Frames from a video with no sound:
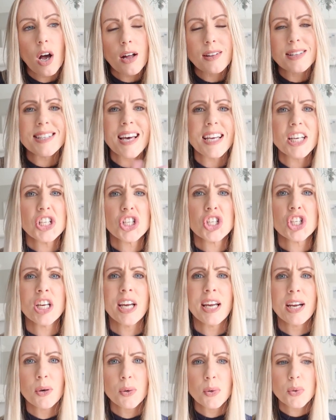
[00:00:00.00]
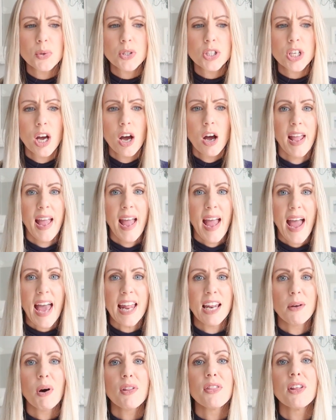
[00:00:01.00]
I'd say, chilled.
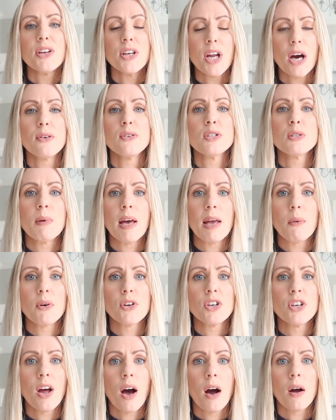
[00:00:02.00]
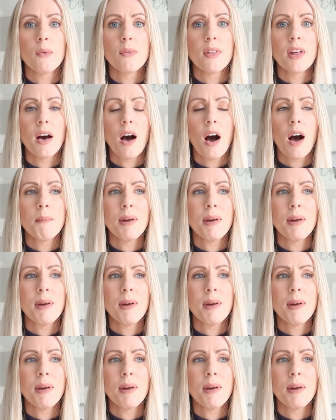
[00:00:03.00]
Anyone that knows me would know that,